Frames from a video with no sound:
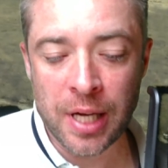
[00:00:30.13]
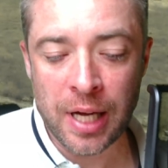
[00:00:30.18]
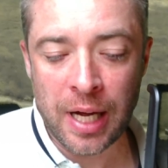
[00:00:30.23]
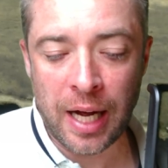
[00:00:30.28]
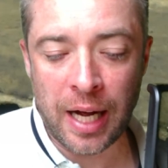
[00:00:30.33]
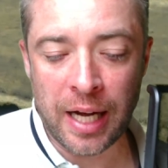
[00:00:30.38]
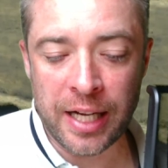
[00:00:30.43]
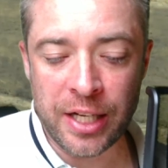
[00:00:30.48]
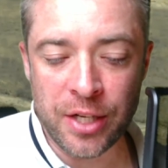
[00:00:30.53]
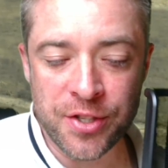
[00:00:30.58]

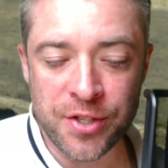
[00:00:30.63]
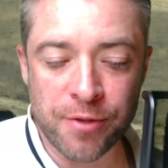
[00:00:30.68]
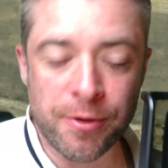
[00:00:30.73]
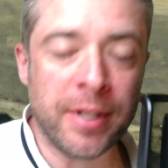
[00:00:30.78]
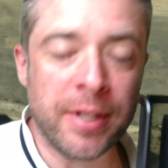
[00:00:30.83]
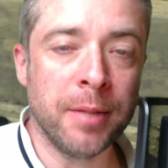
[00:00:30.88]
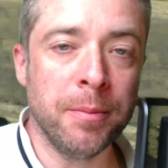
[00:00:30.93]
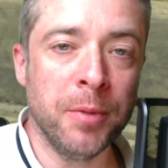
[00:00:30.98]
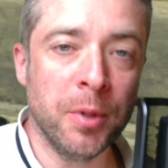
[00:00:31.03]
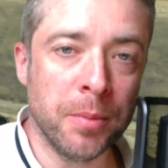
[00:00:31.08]
I used a
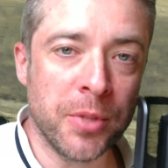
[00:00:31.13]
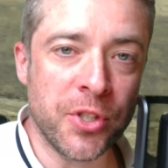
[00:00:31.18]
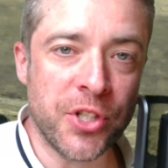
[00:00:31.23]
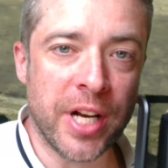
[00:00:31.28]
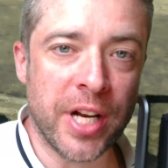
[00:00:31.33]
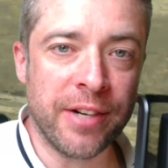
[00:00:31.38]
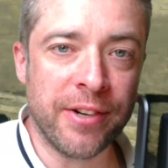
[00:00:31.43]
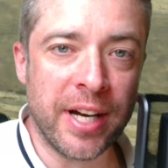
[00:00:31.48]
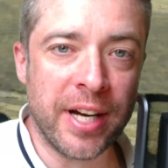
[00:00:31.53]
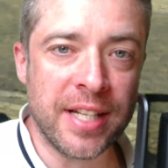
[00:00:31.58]
random number
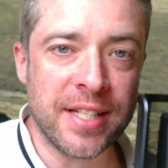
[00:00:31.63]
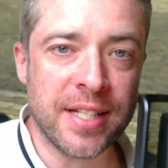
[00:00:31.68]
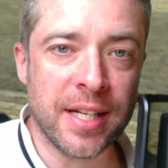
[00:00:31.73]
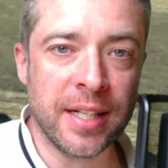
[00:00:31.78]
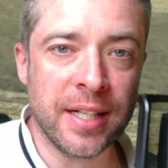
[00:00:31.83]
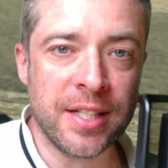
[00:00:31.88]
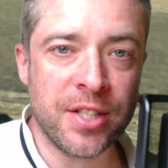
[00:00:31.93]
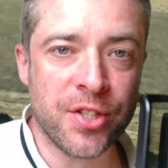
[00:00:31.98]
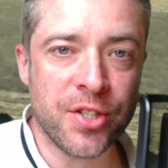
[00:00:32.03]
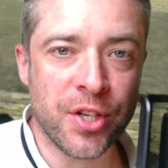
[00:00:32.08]
generator
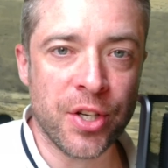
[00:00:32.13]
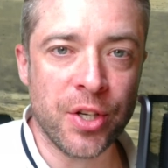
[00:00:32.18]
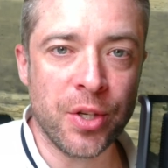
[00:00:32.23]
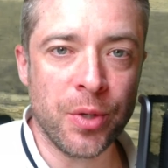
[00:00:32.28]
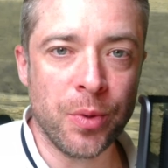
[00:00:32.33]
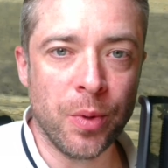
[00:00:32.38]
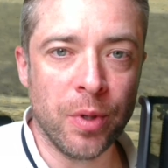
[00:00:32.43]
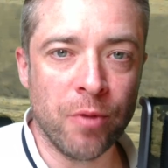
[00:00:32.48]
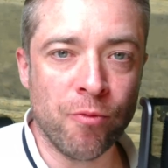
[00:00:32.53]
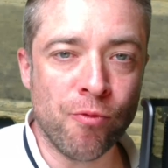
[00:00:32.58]

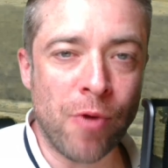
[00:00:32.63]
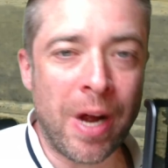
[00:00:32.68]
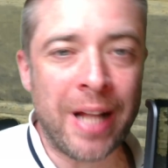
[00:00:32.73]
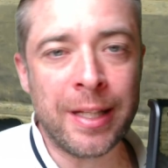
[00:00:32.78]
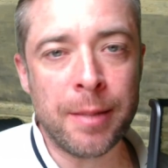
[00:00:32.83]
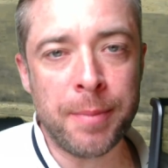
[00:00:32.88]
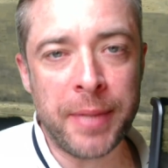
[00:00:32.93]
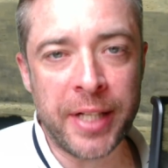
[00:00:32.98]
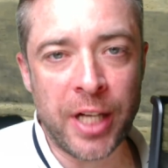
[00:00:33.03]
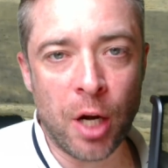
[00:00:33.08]
to
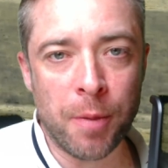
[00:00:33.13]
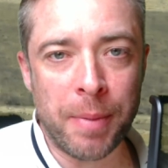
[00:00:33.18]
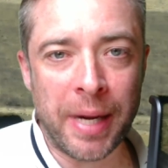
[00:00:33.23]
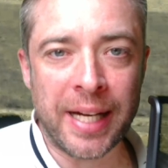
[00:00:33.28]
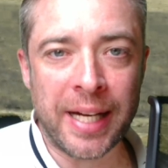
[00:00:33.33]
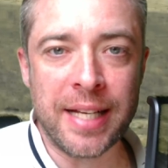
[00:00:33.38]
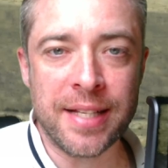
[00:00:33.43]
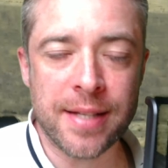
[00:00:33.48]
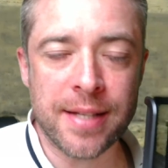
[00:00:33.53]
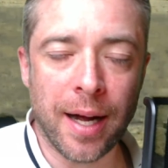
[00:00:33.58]
randomly go back
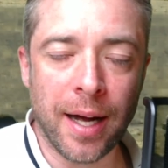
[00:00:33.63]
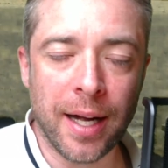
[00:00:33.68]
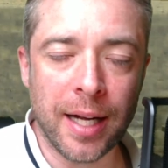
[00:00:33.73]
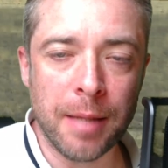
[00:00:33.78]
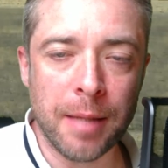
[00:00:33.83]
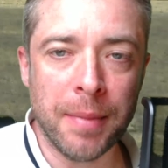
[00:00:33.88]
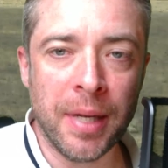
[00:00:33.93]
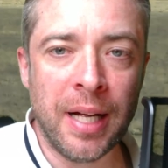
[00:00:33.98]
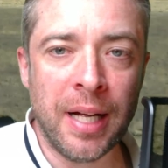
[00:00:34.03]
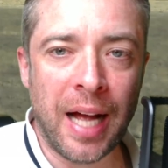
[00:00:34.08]
in
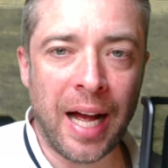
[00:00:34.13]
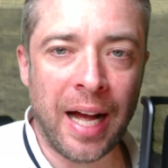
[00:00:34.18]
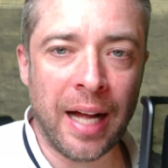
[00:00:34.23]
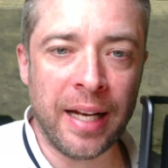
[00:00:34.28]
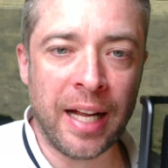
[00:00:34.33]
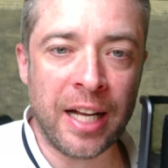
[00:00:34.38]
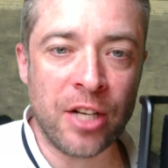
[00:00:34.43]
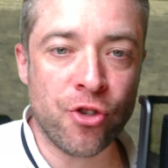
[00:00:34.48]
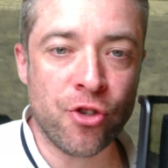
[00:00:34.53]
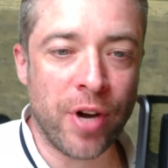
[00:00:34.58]
time, and
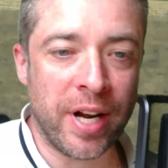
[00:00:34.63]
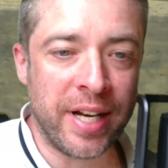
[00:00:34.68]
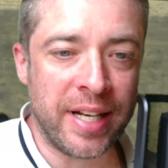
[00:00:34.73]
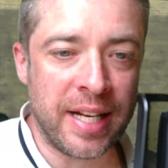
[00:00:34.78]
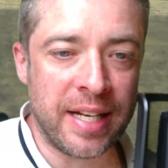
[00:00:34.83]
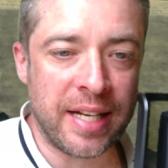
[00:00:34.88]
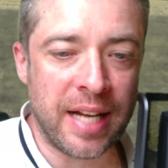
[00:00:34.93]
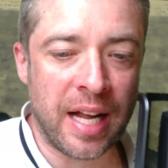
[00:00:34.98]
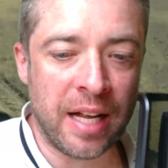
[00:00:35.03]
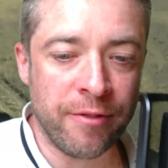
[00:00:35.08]
I
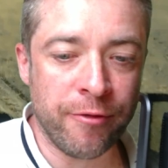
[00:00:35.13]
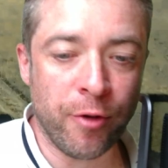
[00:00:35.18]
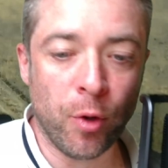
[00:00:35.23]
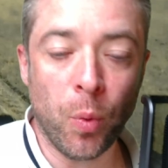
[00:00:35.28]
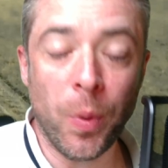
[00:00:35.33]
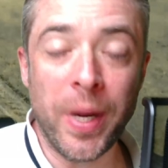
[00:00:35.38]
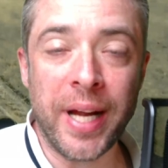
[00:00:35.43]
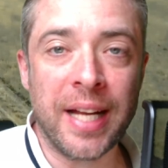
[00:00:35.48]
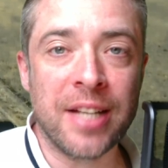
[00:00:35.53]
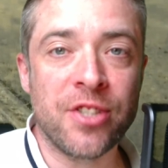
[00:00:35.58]
traded a full
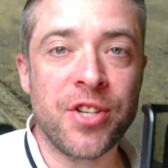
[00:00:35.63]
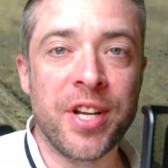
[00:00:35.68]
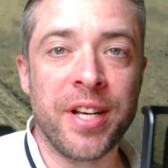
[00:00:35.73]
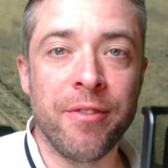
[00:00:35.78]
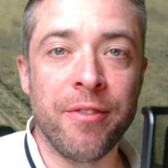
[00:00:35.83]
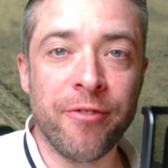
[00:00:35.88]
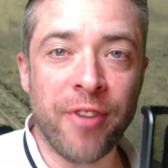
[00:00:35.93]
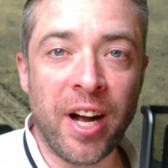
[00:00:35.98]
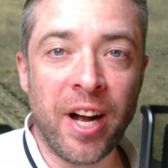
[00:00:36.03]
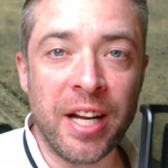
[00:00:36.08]
week. I traded
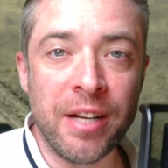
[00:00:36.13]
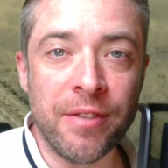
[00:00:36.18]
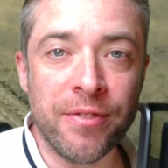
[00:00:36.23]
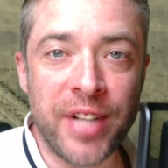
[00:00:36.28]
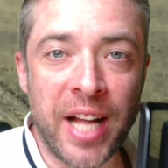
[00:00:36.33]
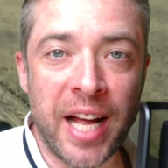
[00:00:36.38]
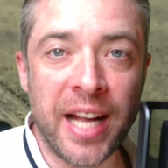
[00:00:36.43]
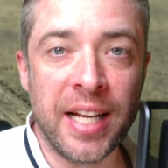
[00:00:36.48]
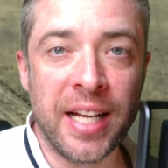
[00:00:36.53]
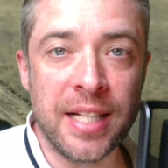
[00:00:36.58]
5
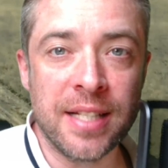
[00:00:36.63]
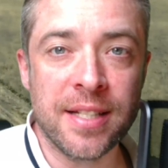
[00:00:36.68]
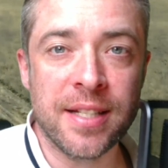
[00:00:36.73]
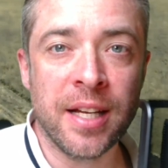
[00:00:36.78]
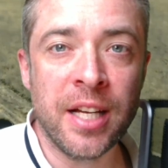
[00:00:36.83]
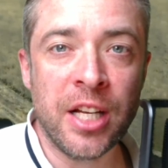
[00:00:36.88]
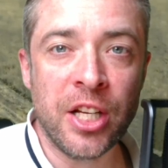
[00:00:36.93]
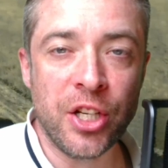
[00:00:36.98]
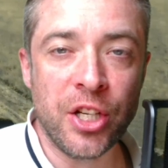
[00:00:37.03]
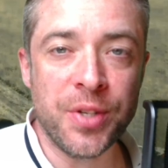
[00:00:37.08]
days
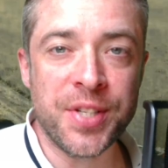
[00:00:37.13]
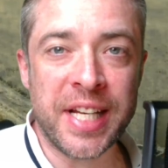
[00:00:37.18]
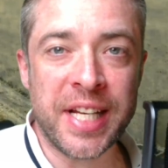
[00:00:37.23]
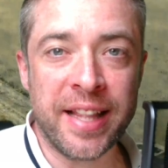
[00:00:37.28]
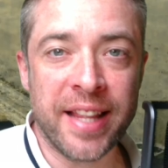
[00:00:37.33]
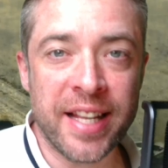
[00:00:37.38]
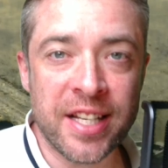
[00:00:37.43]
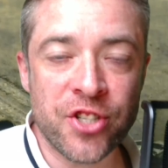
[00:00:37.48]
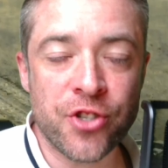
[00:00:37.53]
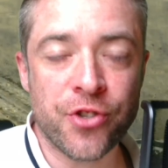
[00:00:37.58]
using
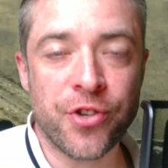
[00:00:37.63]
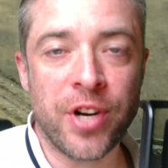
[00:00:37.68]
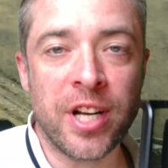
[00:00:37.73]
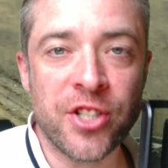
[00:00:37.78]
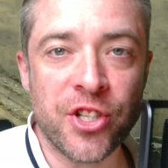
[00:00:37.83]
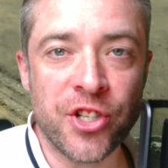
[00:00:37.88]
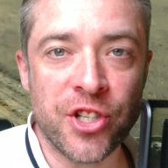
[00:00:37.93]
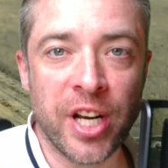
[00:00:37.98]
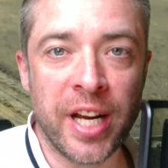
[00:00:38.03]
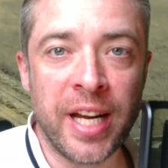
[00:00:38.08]
this
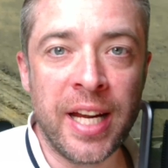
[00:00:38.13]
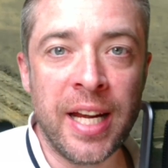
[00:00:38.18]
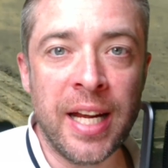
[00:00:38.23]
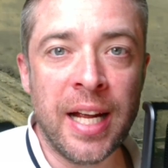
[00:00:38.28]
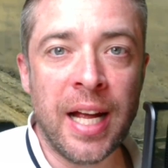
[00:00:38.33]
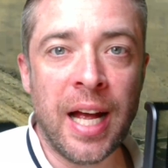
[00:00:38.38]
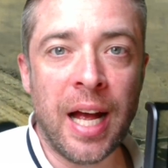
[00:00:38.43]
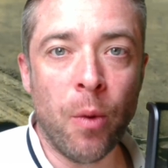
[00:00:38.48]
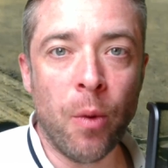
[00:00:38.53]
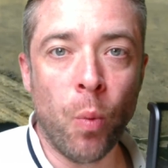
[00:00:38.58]
strategy,
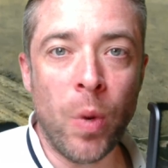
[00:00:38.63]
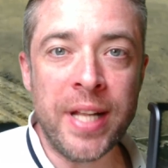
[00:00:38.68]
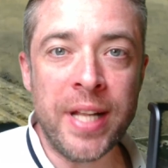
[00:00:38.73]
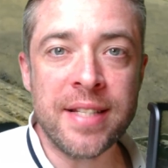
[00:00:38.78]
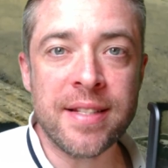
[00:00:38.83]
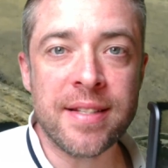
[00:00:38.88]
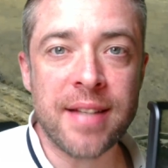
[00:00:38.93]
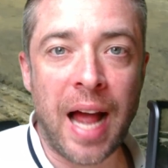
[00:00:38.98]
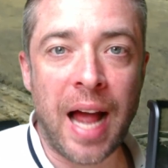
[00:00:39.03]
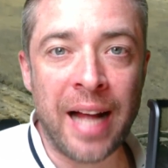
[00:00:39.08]

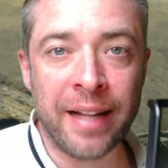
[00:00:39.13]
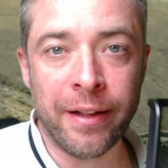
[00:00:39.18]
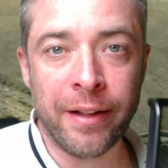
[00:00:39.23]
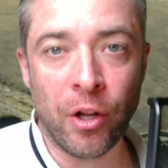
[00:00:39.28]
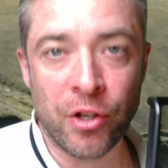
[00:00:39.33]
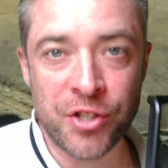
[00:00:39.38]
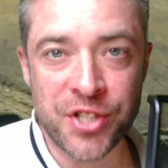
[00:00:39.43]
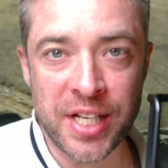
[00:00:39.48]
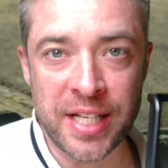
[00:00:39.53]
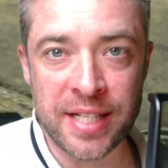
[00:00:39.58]
wins and
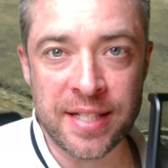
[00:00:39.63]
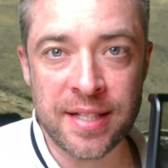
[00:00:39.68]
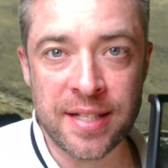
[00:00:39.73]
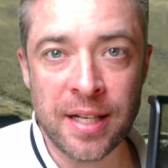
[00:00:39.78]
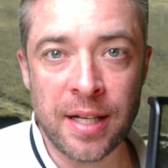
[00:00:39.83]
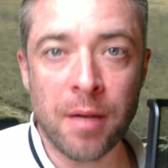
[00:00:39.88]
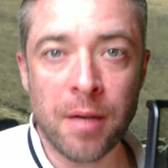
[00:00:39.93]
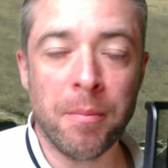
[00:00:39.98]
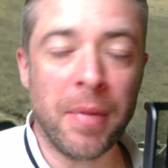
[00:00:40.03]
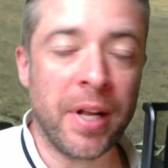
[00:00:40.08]
losses,
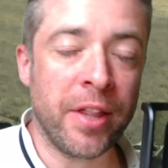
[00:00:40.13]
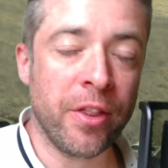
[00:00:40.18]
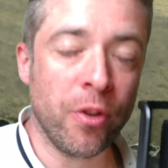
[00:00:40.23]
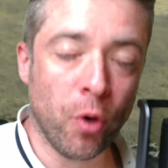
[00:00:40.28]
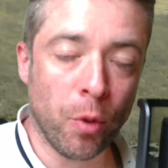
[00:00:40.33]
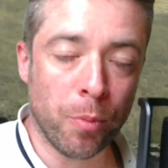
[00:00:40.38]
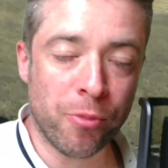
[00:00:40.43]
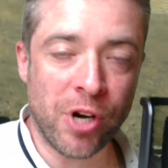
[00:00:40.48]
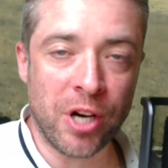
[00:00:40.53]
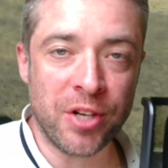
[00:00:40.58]
my
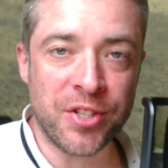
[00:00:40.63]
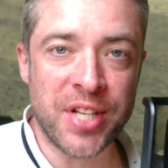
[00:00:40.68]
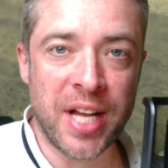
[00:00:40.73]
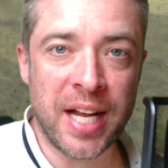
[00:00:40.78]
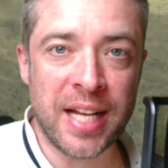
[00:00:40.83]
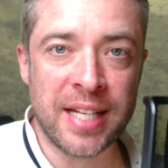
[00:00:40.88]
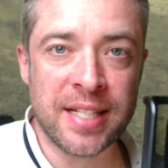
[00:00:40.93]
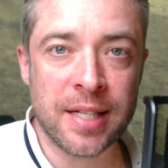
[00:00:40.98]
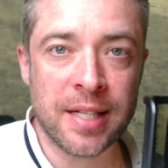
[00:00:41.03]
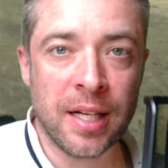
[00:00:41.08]
thought process,